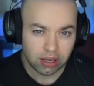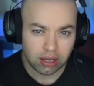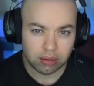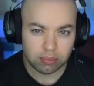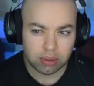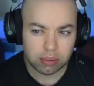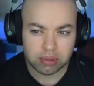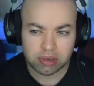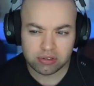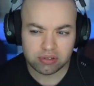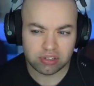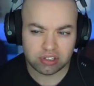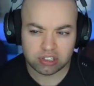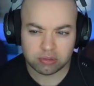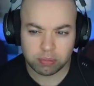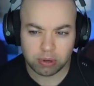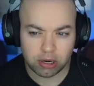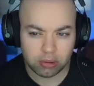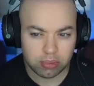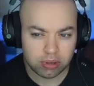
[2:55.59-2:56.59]
And maybe he's
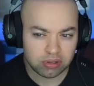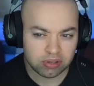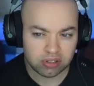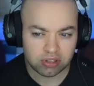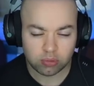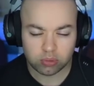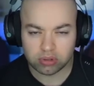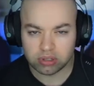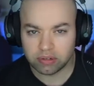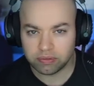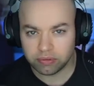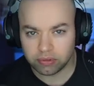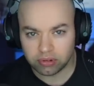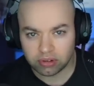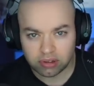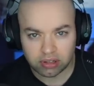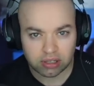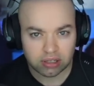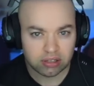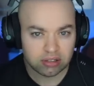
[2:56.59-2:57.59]
experimenting with
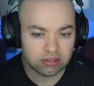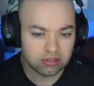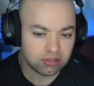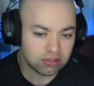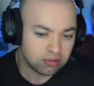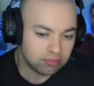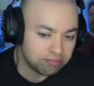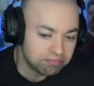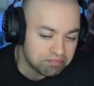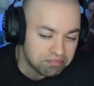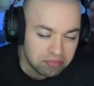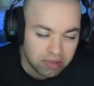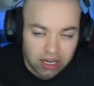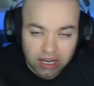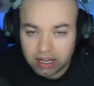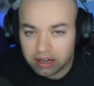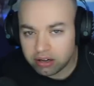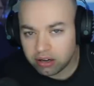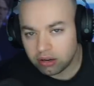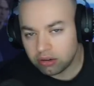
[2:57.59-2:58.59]
different things. And
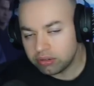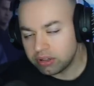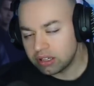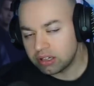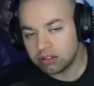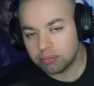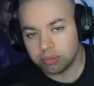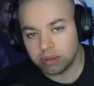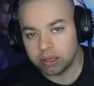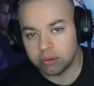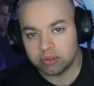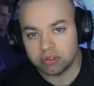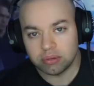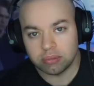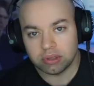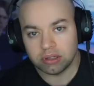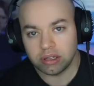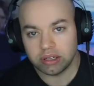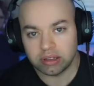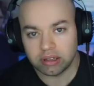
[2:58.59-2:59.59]
I don't know, they could play with
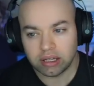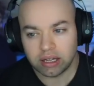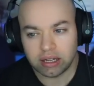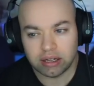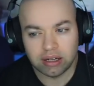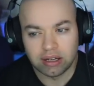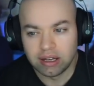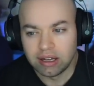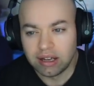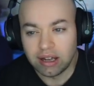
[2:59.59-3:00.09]
something like that.